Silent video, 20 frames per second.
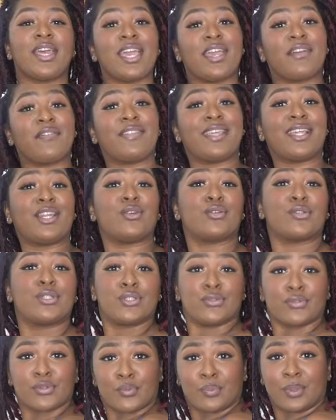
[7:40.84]
if they look
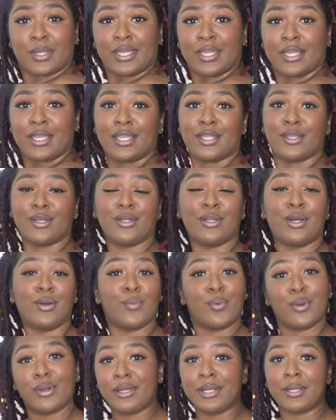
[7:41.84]
droopy, you're
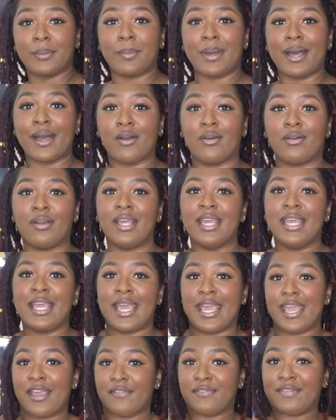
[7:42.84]
not worried about
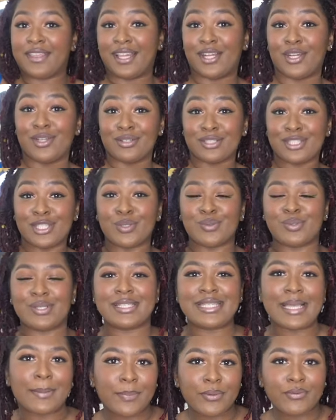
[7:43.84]
if they look too
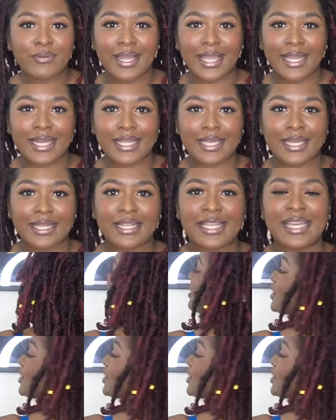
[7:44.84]
separated.